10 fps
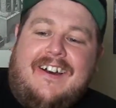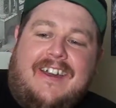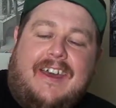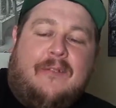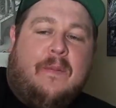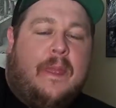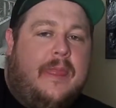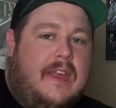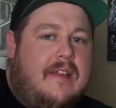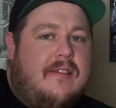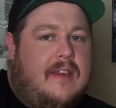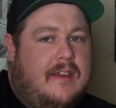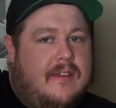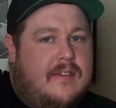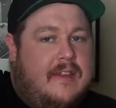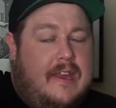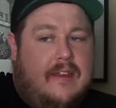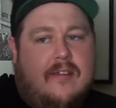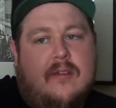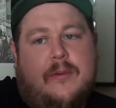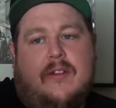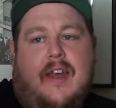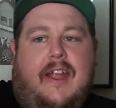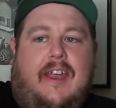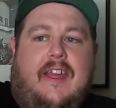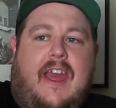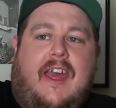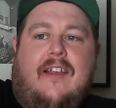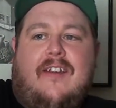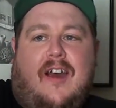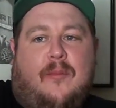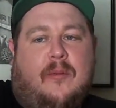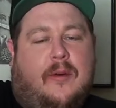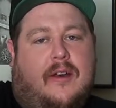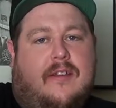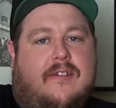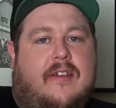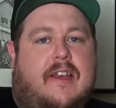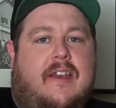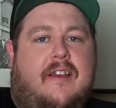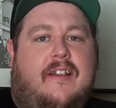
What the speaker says: Okay, this is the super tiny can topper buzz.